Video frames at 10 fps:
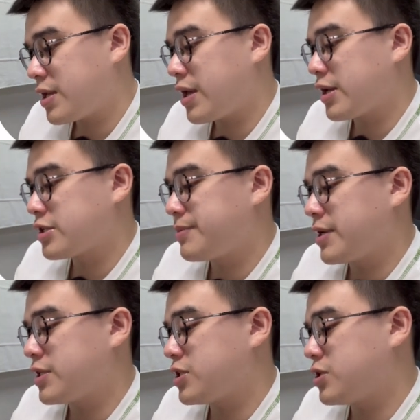x
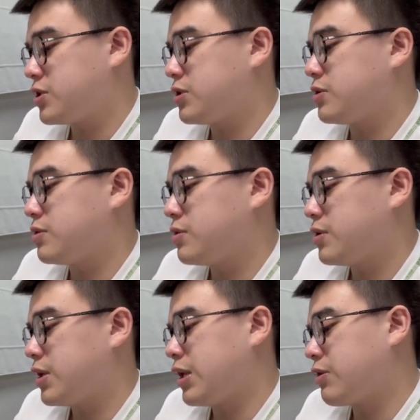minus 2
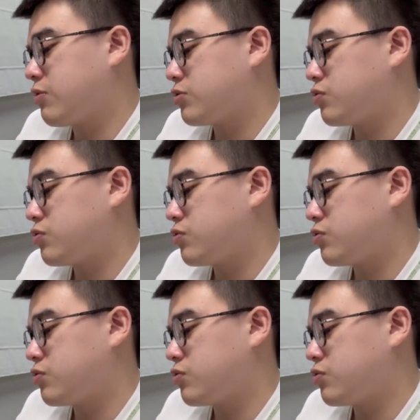equals